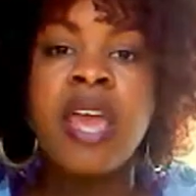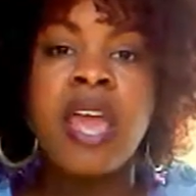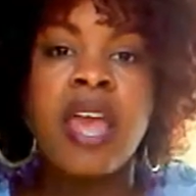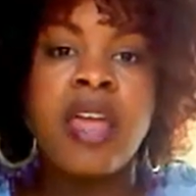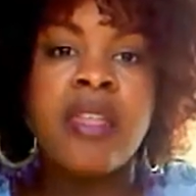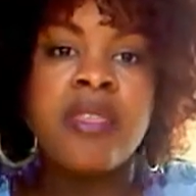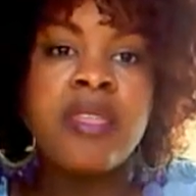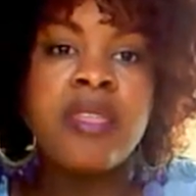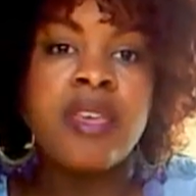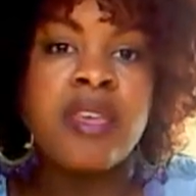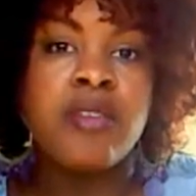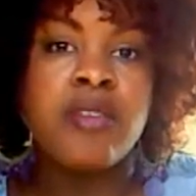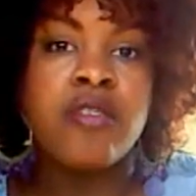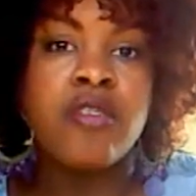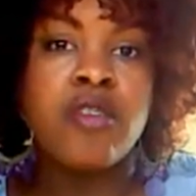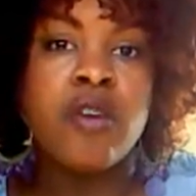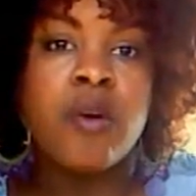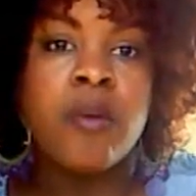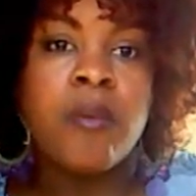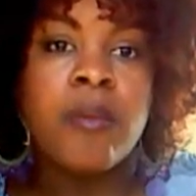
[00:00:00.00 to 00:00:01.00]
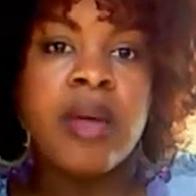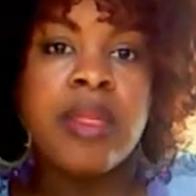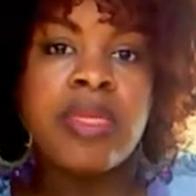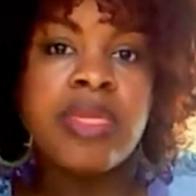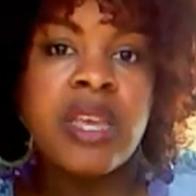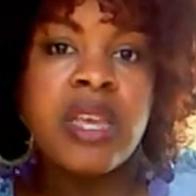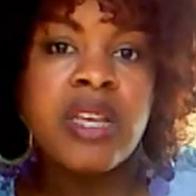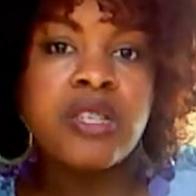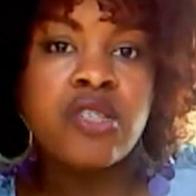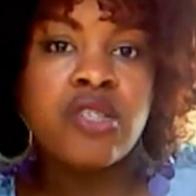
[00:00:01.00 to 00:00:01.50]
And then, a
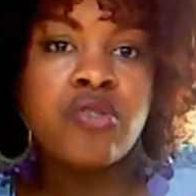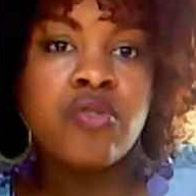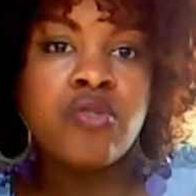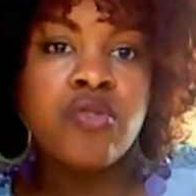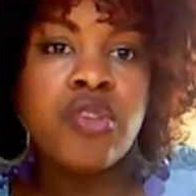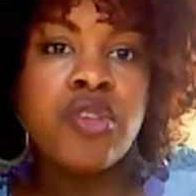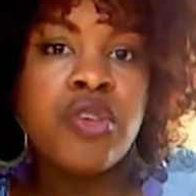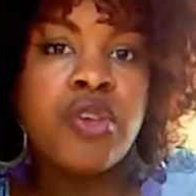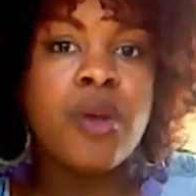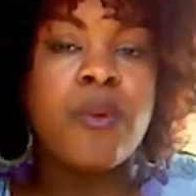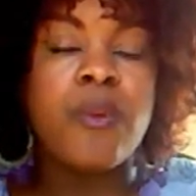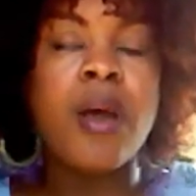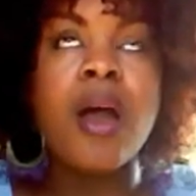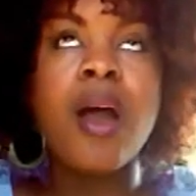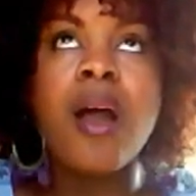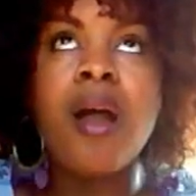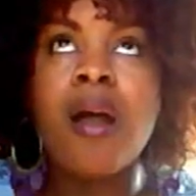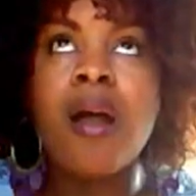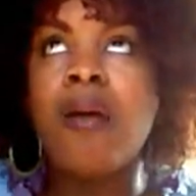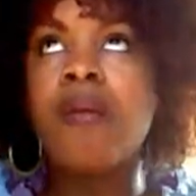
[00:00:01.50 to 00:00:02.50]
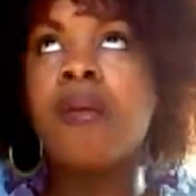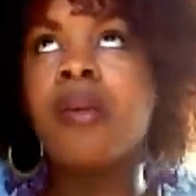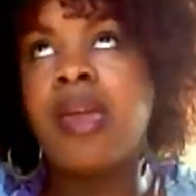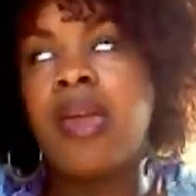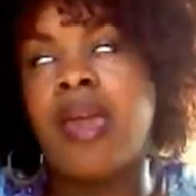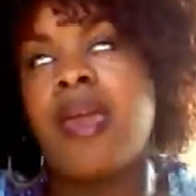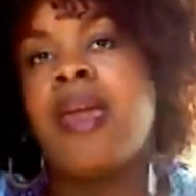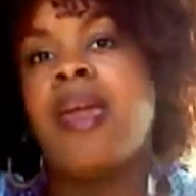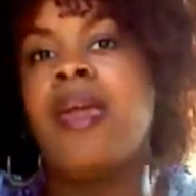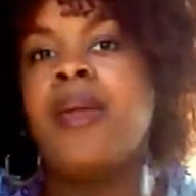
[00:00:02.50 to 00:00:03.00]
month into it, you go, well,
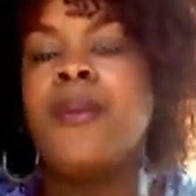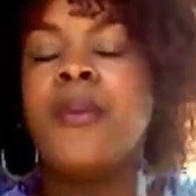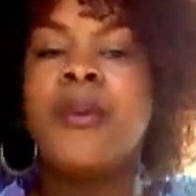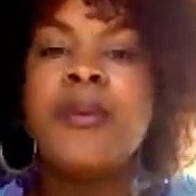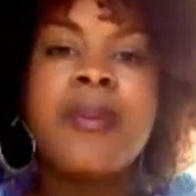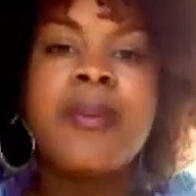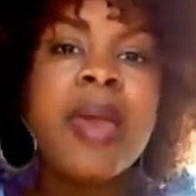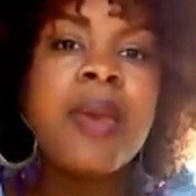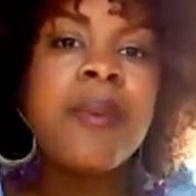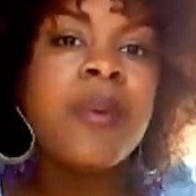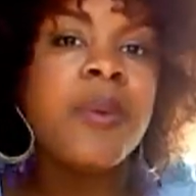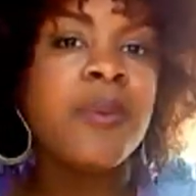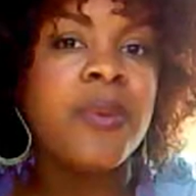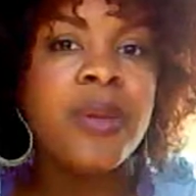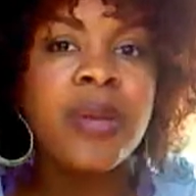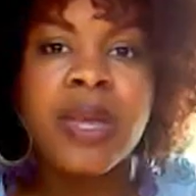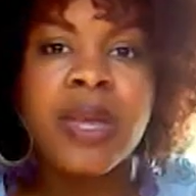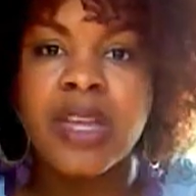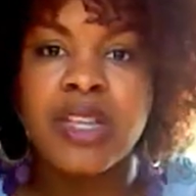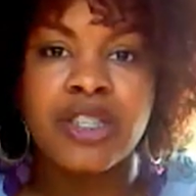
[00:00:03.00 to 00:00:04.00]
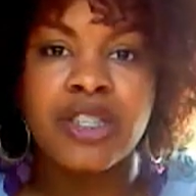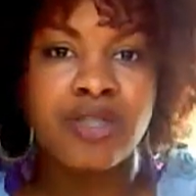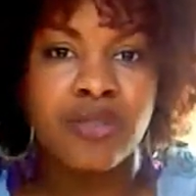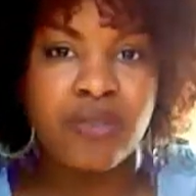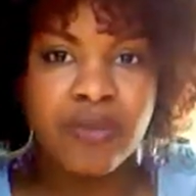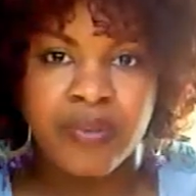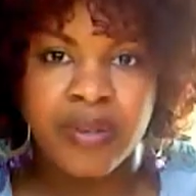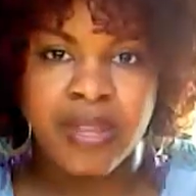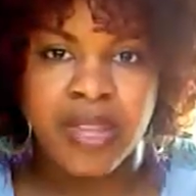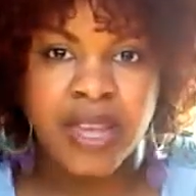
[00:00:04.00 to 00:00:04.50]
okay, well, maybe we'll get
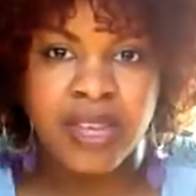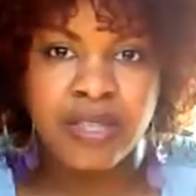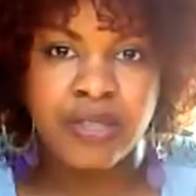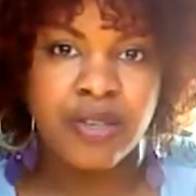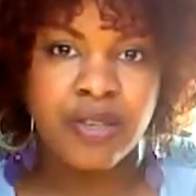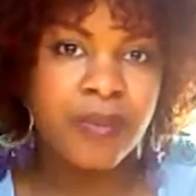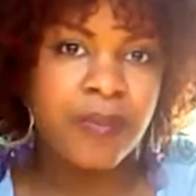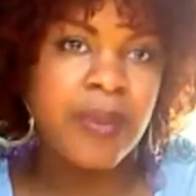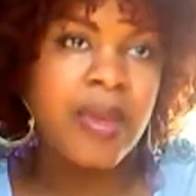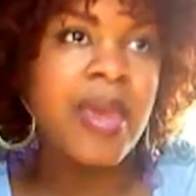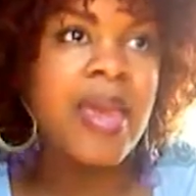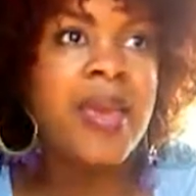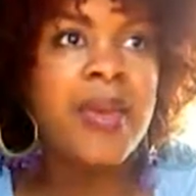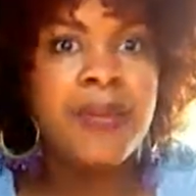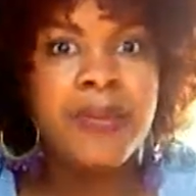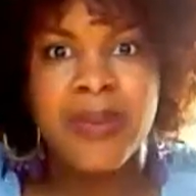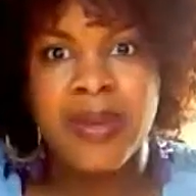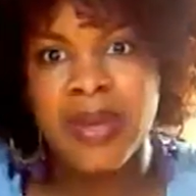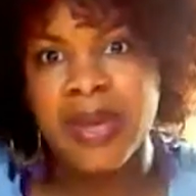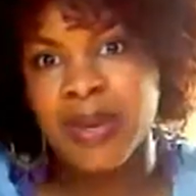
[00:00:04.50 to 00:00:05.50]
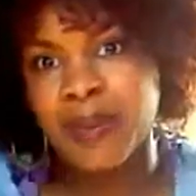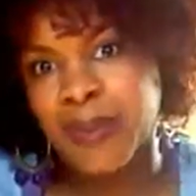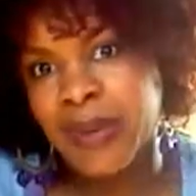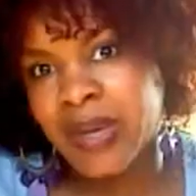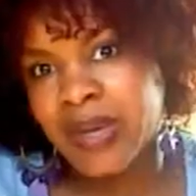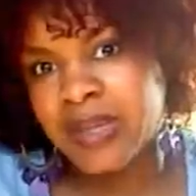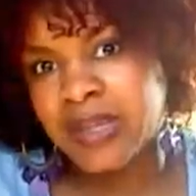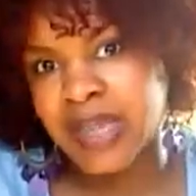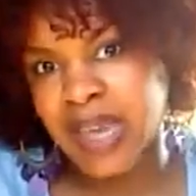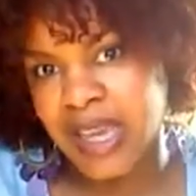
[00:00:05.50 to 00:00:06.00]
into a relationship. Maybe
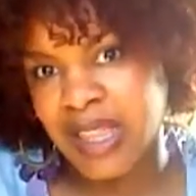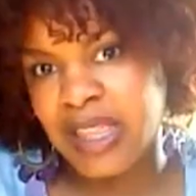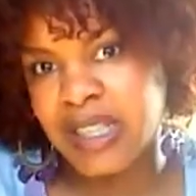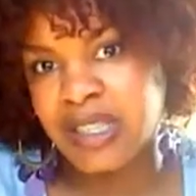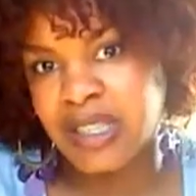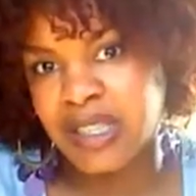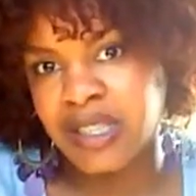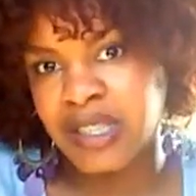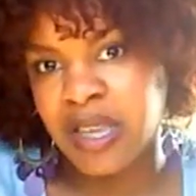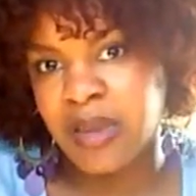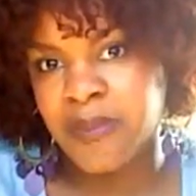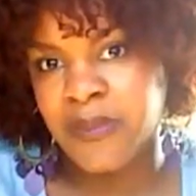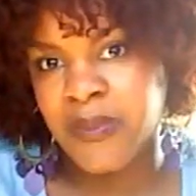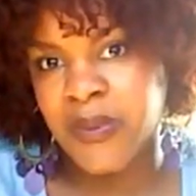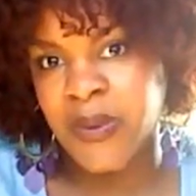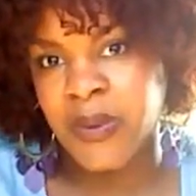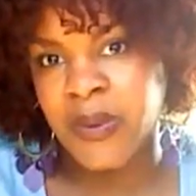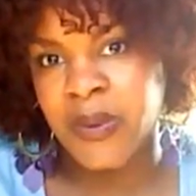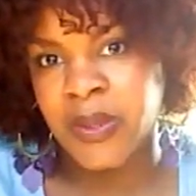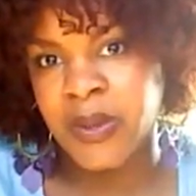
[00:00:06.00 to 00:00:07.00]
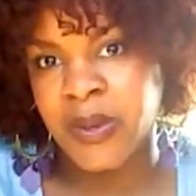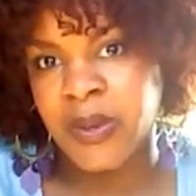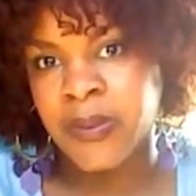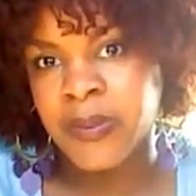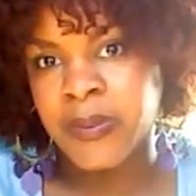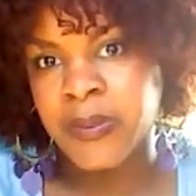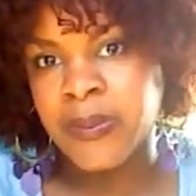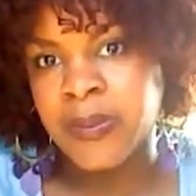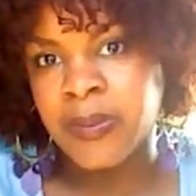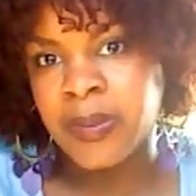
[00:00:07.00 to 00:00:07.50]
we can take this a step
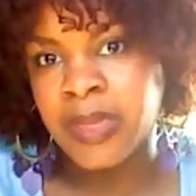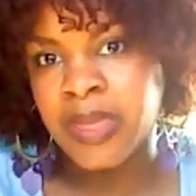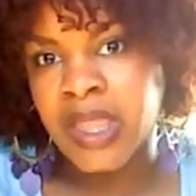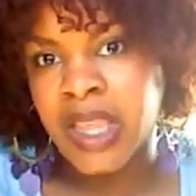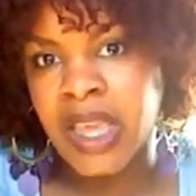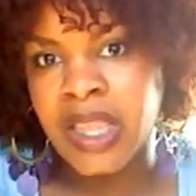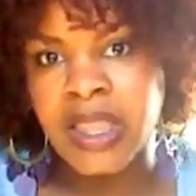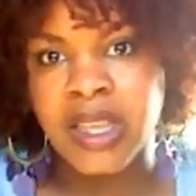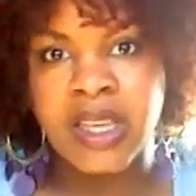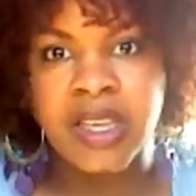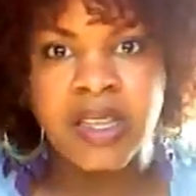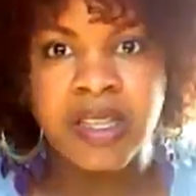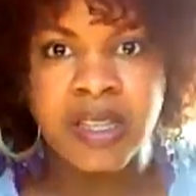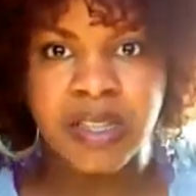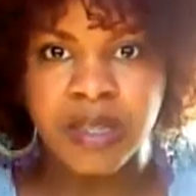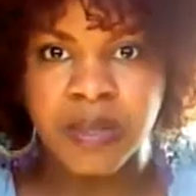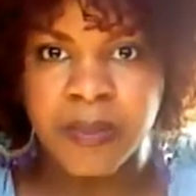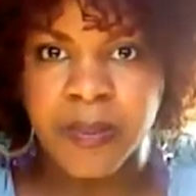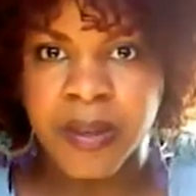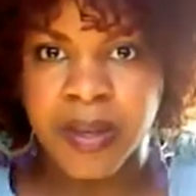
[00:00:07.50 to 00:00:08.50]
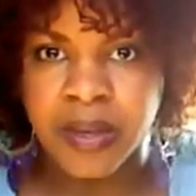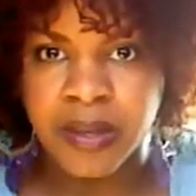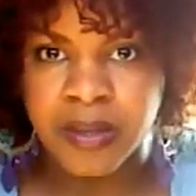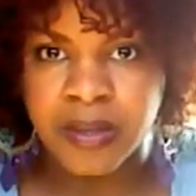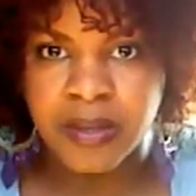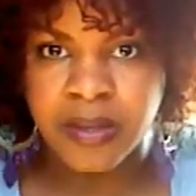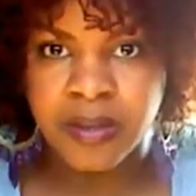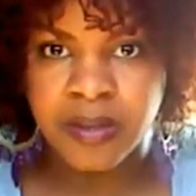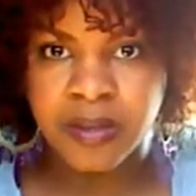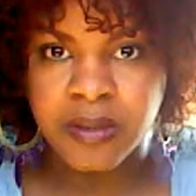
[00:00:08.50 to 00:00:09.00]
further. And then he
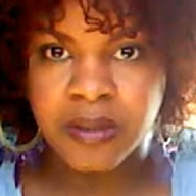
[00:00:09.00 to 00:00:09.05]
disappears.